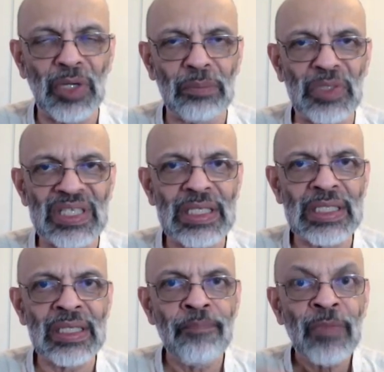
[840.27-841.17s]

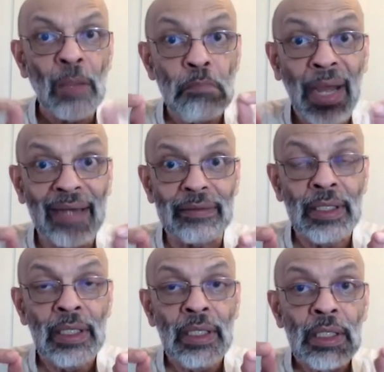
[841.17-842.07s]
purposes. But
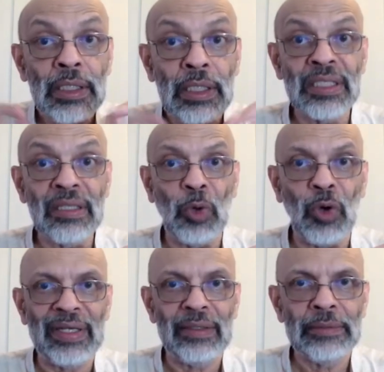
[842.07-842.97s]
here's the
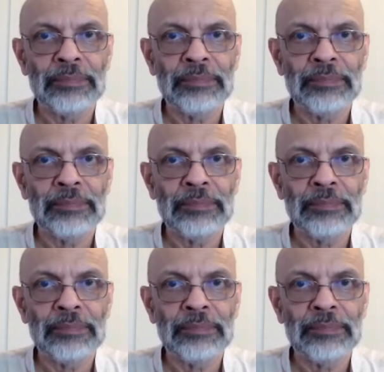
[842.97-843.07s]
point